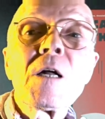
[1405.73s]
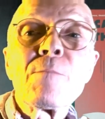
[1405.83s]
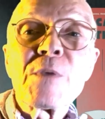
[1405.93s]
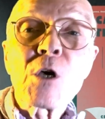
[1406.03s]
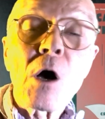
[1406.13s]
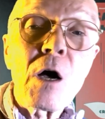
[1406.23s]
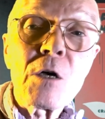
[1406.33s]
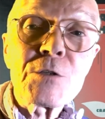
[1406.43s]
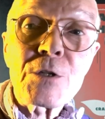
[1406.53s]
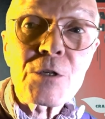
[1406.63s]

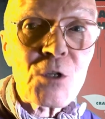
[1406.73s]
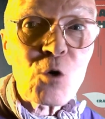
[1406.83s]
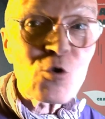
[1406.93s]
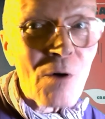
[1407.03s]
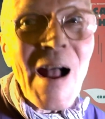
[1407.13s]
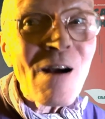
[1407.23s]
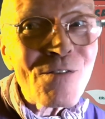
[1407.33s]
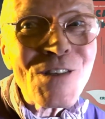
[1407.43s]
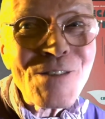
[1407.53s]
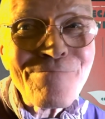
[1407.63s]
because there's no
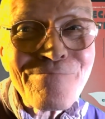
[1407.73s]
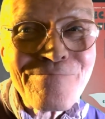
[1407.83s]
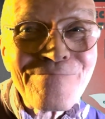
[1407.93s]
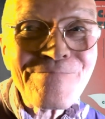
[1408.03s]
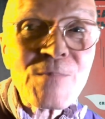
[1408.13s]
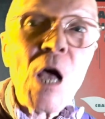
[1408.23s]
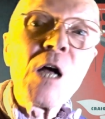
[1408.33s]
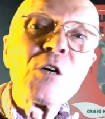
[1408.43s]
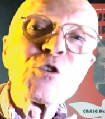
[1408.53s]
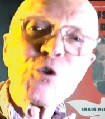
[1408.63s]
draft.
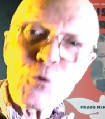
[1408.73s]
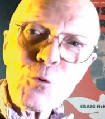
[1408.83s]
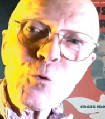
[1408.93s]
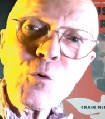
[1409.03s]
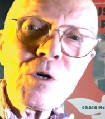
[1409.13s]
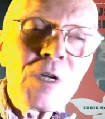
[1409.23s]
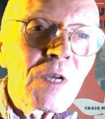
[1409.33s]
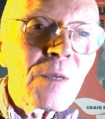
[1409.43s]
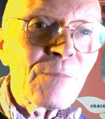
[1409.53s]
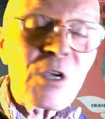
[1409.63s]
Two,
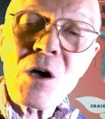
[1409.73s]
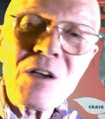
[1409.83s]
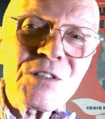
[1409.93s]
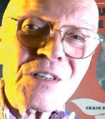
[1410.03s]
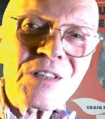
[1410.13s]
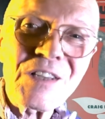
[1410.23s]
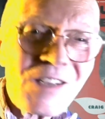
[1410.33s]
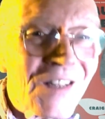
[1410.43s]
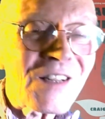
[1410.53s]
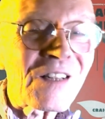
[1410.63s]
because it's
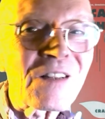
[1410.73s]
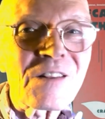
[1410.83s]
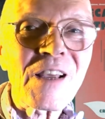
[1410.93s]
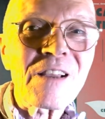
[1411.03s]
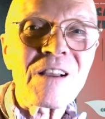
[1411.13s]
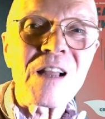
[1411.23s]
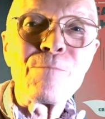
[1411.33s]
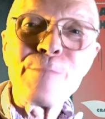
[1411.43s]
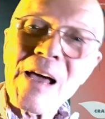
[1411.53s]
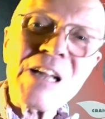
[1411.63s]
hidden. They
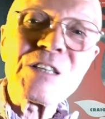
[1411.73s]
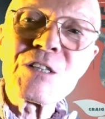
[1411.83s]
embedded